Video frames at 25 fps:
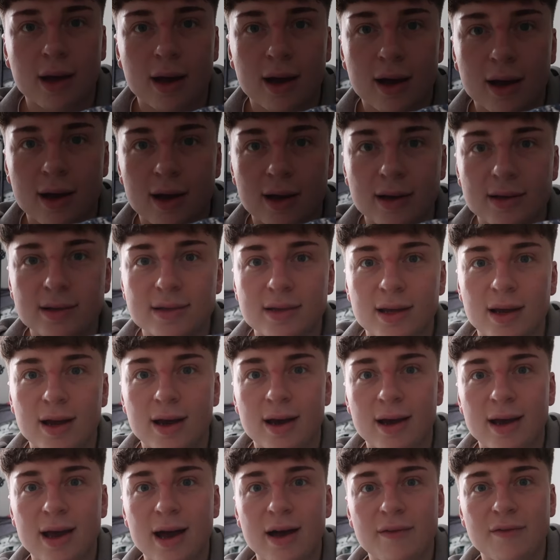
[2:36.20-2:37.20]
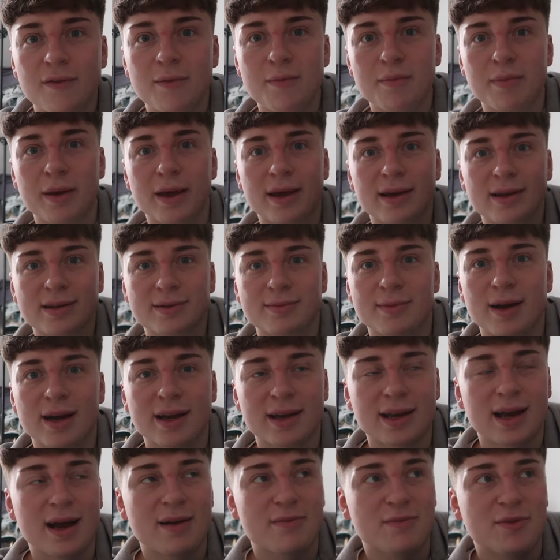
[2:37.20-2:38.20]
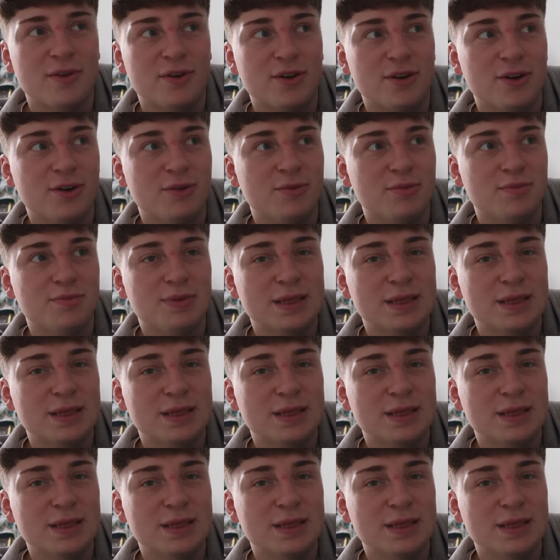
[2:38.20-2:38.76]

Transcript: guys, I haven't picked my camera up.